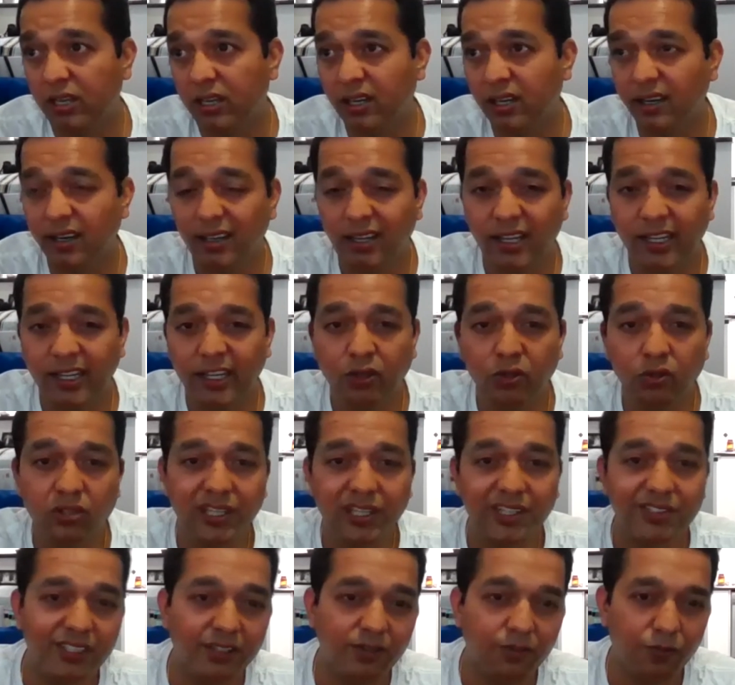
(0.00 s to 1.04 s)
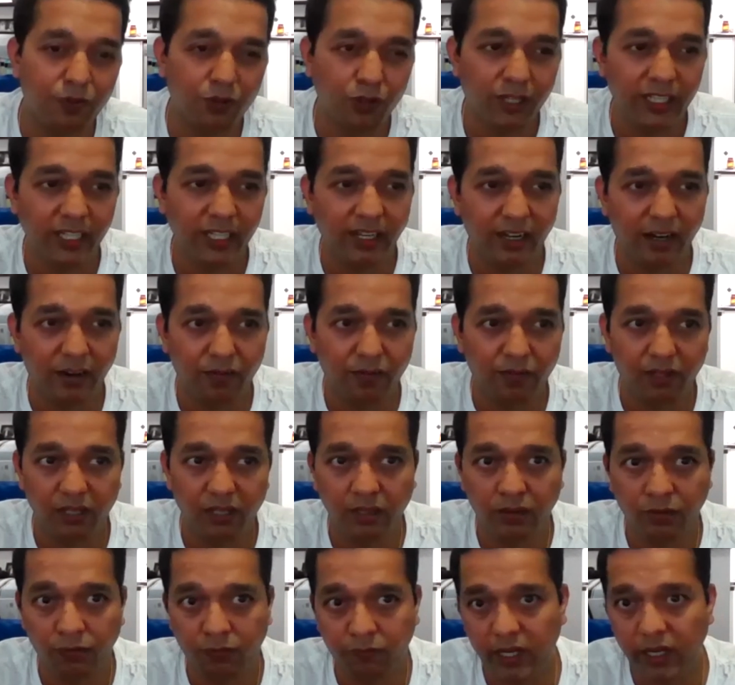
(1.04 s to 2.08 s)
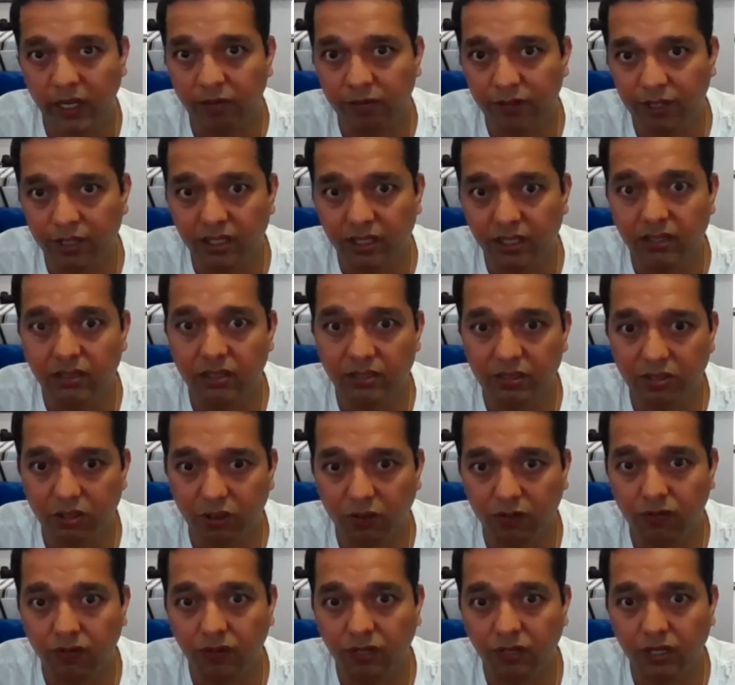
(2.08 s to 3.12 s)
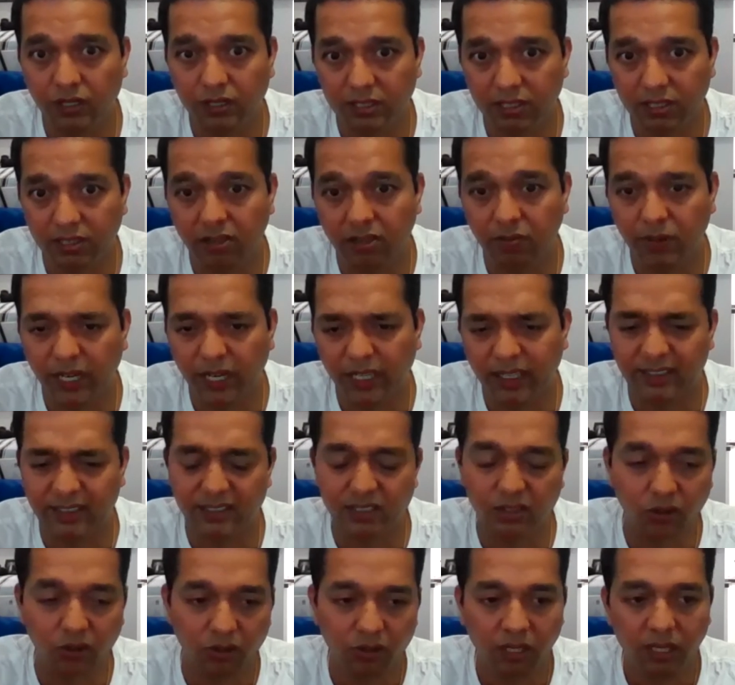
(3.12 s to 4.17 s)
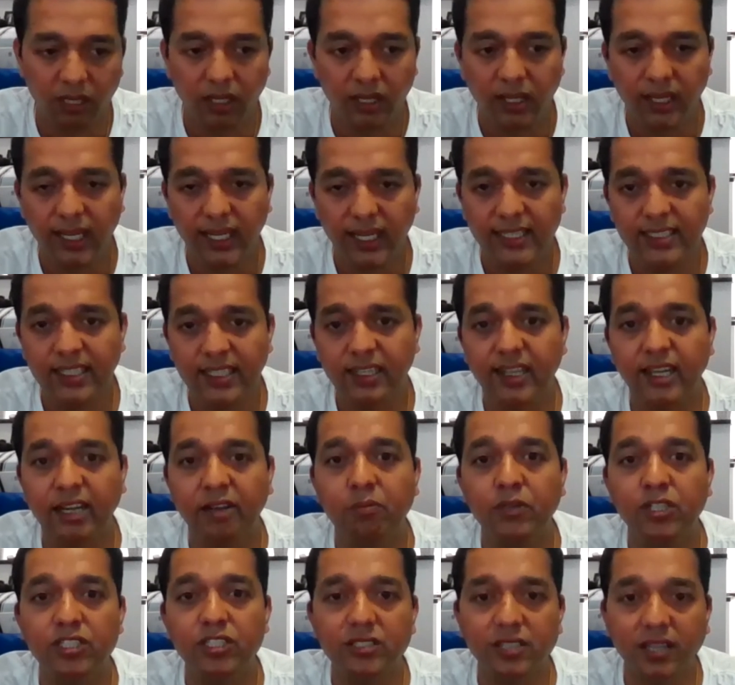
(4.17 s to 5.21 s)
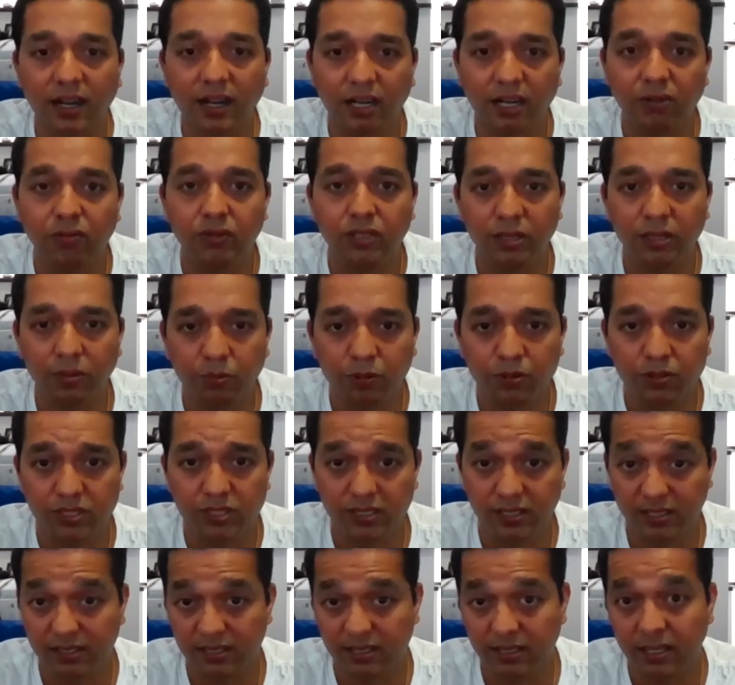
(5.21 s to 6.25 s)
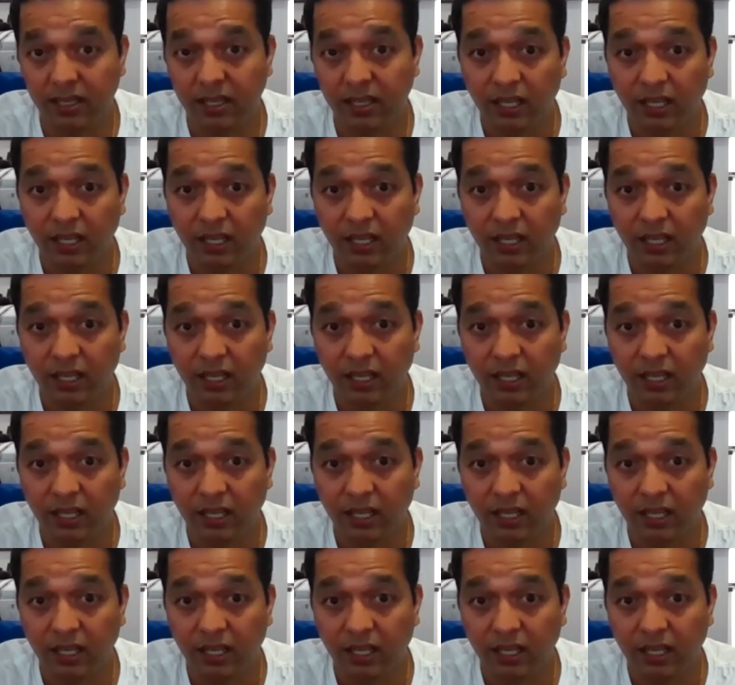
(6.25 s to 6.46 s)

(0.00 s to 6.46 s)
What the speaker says: early 2014, after 5 years of general practice, so I said, "Let me start with the process."